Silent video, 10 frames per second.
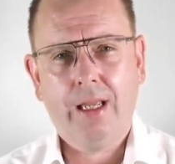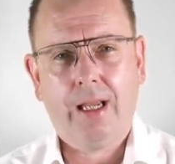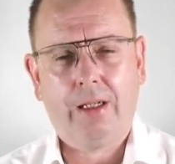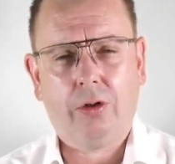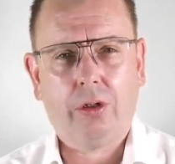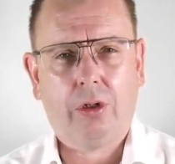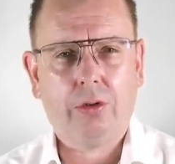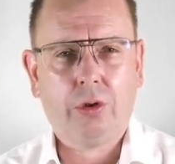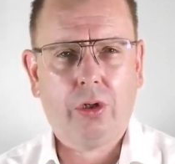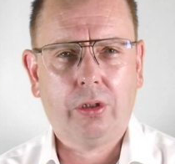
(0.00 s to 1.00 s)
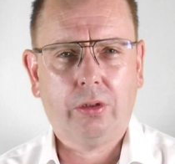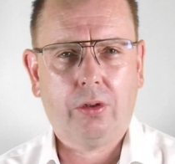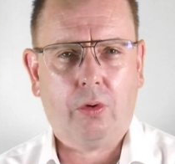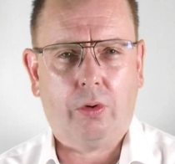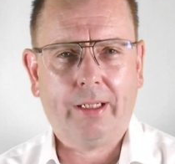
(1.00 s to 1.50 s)
and our target
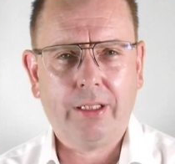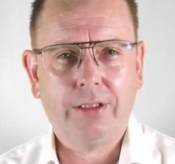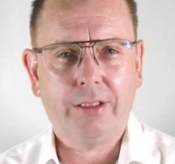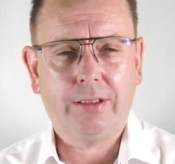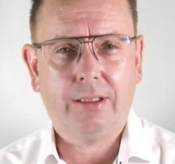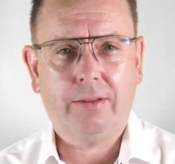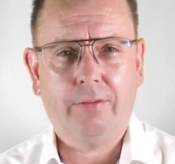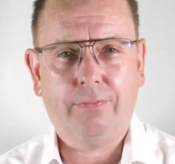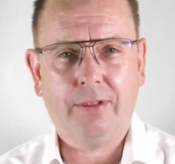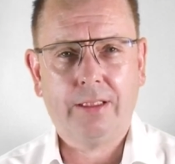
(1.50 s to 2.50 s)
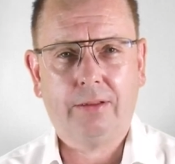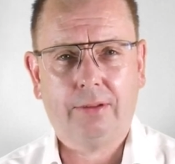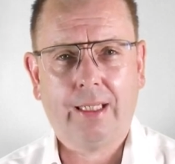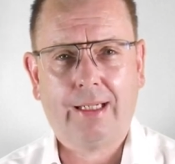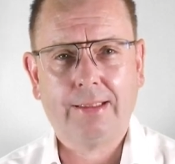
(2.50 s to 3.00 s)
audience is the physical
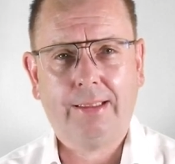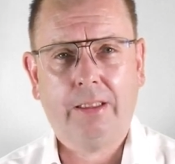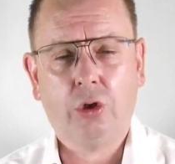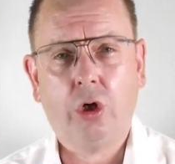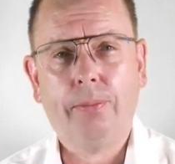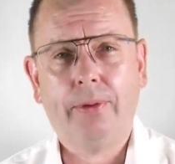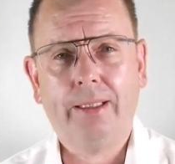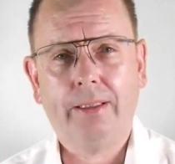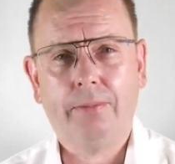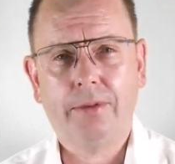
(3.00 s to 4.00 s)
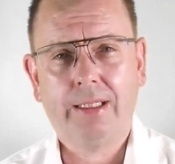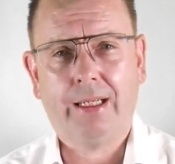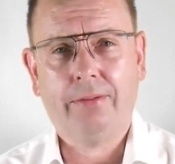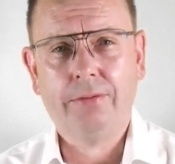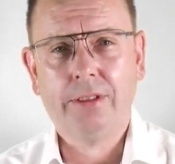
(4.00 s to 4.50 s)
taxi company
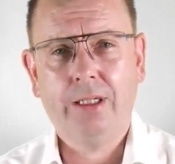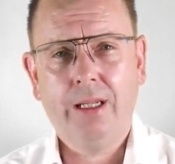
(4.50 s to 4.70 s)
themselves.